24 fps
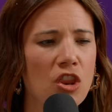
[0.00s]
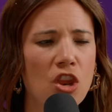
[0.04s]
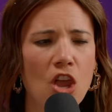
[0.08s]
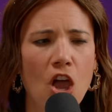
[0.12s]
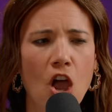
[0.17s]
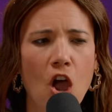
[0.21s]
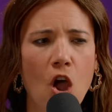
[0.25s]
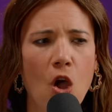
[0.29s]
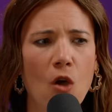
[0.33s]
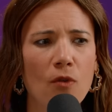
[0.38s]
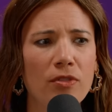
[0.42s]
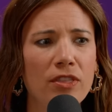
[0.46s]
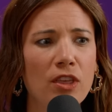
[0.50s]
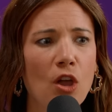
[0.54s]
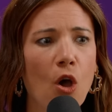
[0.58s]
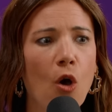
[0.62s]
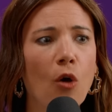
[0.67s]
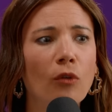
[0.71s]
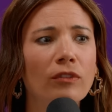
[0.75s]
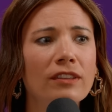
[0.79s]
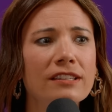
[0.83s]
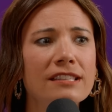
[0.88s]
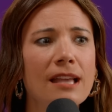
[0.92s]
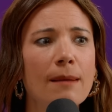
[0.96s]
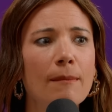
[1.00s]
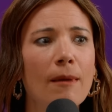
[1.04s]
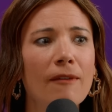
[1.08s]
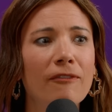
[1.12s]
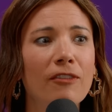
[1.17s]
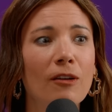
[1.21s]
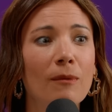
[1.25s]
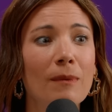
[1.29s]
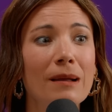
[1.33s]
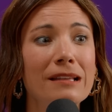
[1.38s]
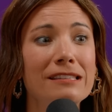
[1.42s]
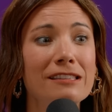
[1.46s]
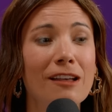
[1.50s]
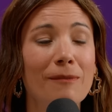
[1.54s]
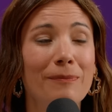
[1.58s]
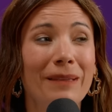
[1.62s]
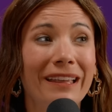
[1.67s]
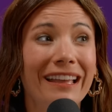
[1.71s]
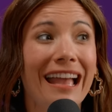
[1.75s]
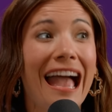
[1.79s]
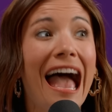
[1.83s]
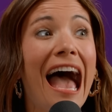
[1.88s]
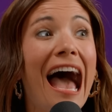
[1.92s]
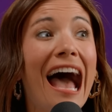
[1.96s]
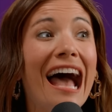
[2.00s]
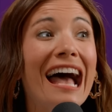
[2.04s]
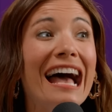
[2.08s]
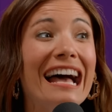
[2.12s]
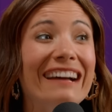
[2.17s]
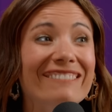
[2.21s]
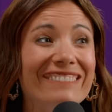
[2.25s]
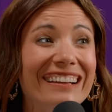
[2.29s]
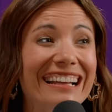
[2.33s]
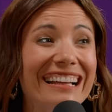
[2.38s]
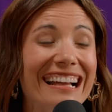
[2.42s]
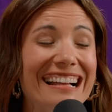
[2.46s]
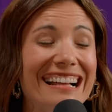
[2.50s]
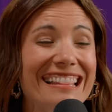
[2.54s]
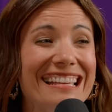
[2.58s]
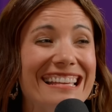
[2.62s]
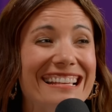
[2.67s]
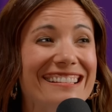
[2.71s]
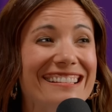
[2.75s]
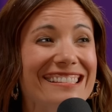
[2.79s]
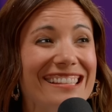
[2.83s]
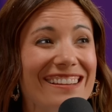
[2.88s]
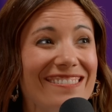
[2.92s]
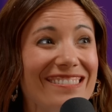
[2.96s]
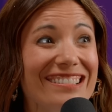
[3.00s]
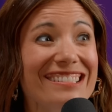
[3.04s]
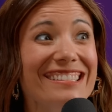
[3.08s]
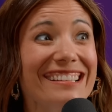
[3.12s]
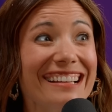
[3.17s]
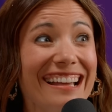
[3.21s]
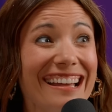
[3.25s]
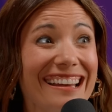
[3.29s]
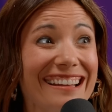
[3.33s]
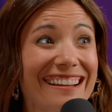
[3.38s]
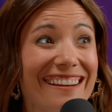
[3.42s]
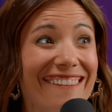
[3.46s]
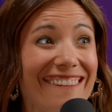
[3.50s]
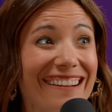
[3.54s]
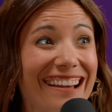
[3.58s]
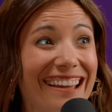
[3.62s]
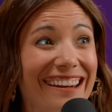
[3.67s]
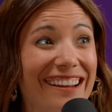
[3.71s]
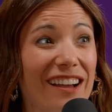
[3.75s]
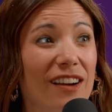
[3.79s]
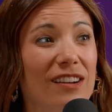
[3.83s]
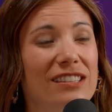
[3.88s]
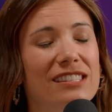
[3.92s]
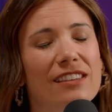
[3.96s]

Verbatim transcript: No, the only time I feel myself be like, oh my God, thank you so much. I gotta go, I gotta go.